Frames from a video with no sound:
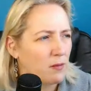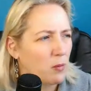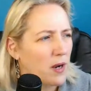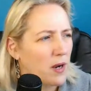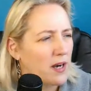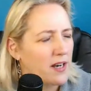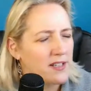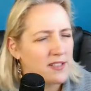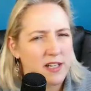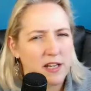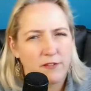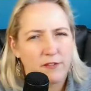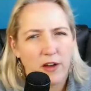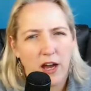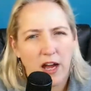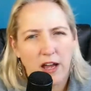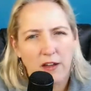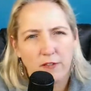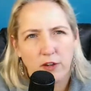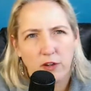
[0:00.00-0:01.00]
why doesn't
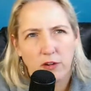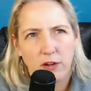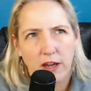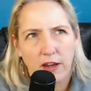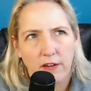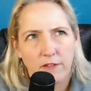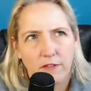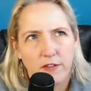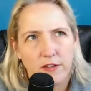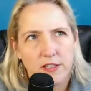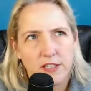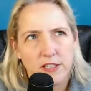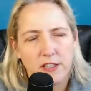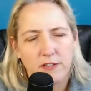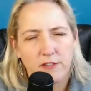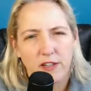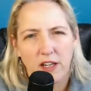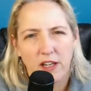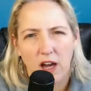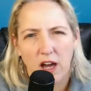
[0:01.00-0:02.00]
iView have the
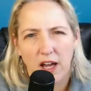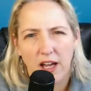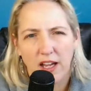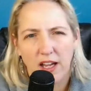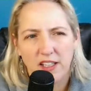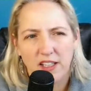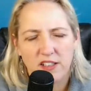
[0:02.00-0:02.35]
TV guide